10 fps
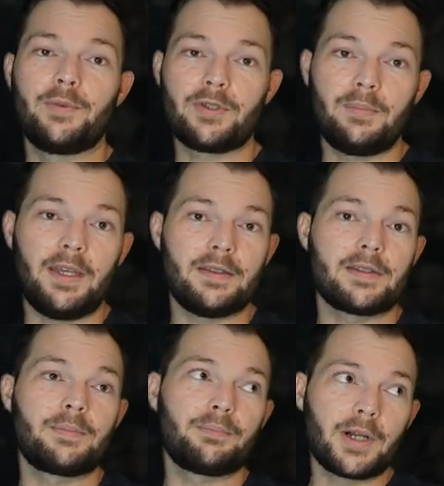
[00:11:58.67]
which
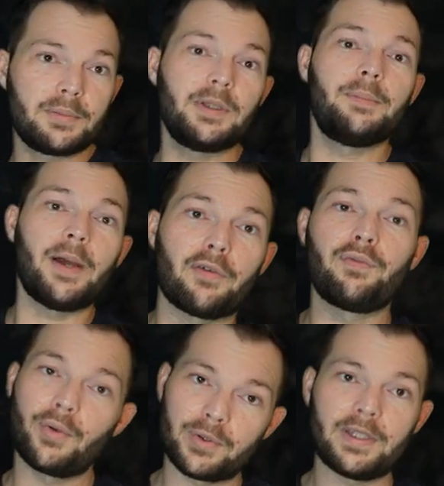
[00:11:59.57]
means probably a
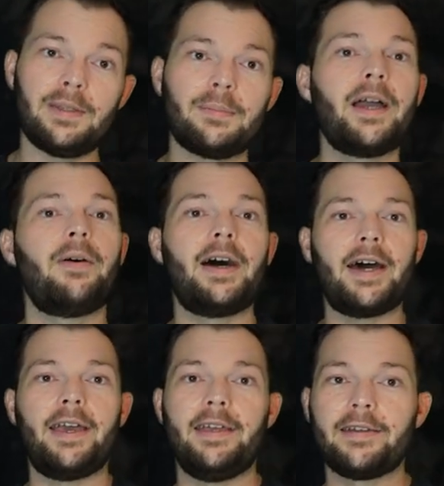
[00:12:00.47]
14 mile
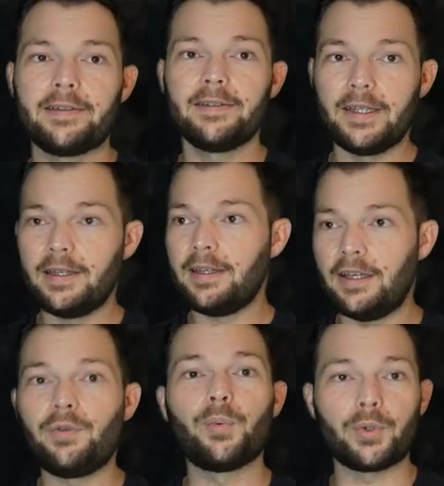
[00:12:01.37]
hike
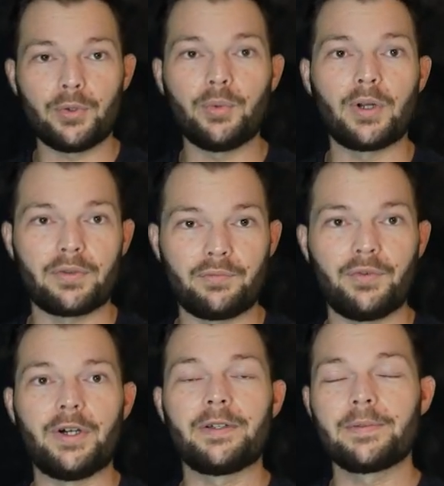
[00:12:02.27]
if you were to do it on
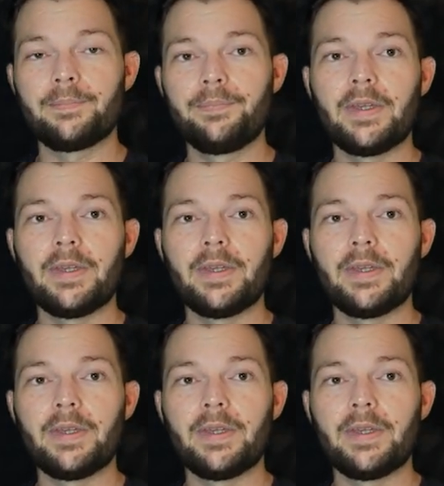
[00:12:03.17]
foot.